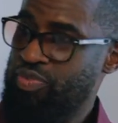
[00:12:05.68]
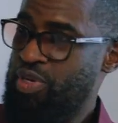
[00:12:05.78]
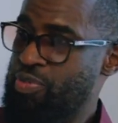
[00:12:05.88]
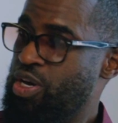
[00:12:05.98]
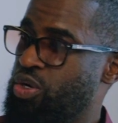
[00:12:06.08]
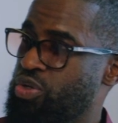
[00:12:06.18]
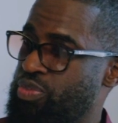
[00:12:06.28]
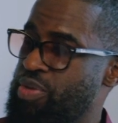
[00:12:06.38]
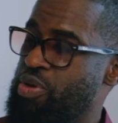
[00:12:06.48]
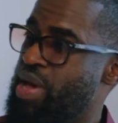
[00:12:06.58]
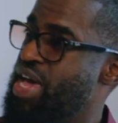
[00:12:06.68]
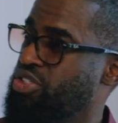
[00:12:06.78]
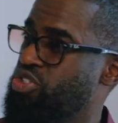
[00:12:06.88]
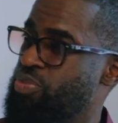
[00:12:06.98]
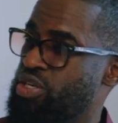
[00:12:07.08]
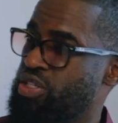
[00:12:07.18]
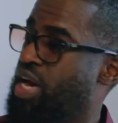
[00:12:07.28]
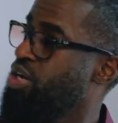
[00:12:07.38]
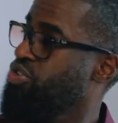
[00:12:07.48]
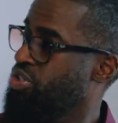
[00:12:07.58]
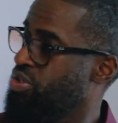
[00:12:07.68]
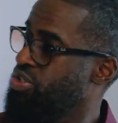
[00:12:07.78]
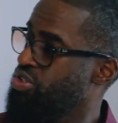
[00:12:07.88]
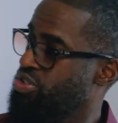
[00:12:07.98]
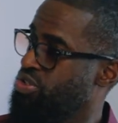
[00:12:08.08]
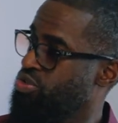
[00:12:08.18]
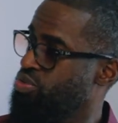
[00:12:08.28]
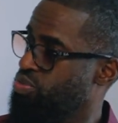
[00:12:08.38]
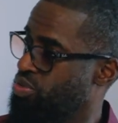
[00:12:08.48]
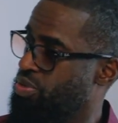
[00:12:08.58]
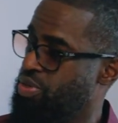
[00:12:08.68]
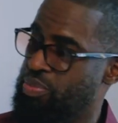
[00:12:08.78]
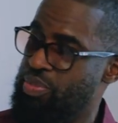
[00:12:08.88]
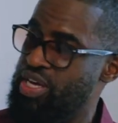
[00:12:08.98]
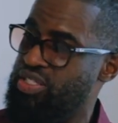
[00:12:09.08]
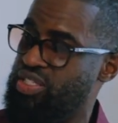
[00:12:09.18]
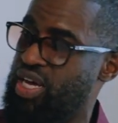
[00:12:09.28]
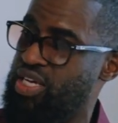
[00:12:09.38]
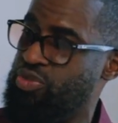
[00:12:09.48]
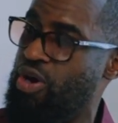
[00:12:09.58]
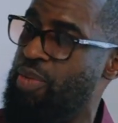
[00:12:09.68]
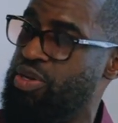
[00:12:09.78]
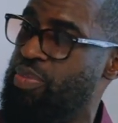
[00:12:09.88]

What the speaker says: maybe manages about 1,000 units, you know, a mid-sized property